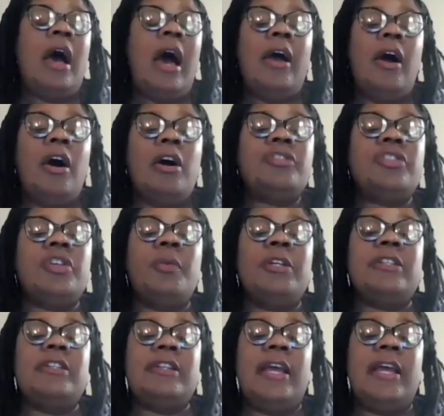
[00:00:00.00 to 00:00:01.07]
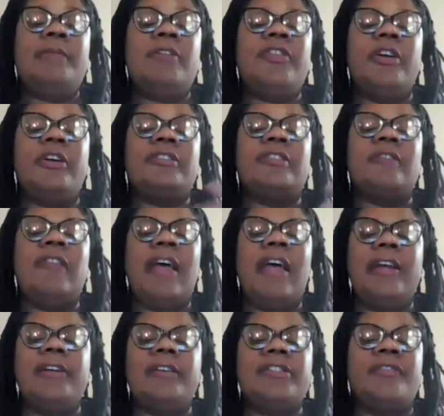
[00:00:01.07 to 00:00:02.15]
I also want to name that there is
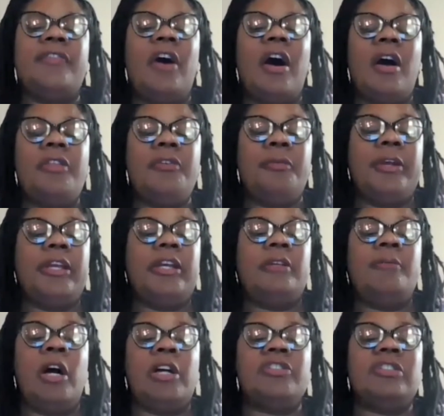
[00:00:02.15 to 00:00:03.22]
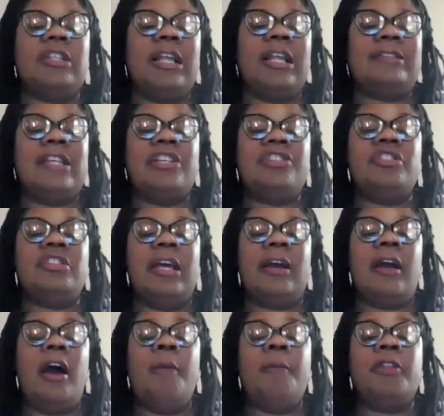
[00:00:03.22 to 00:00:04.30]
layers of othering and marginalization
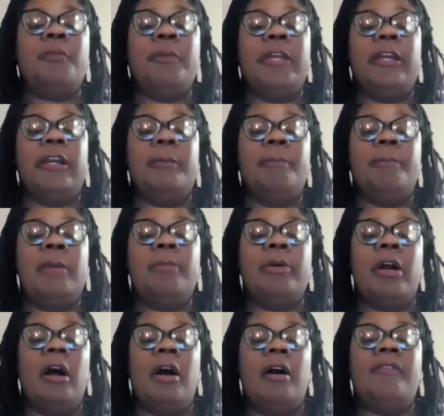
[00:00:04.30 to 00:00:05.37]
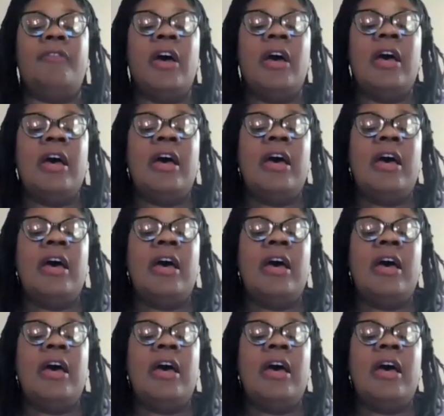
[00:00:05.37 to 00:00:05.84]
that come with being a member of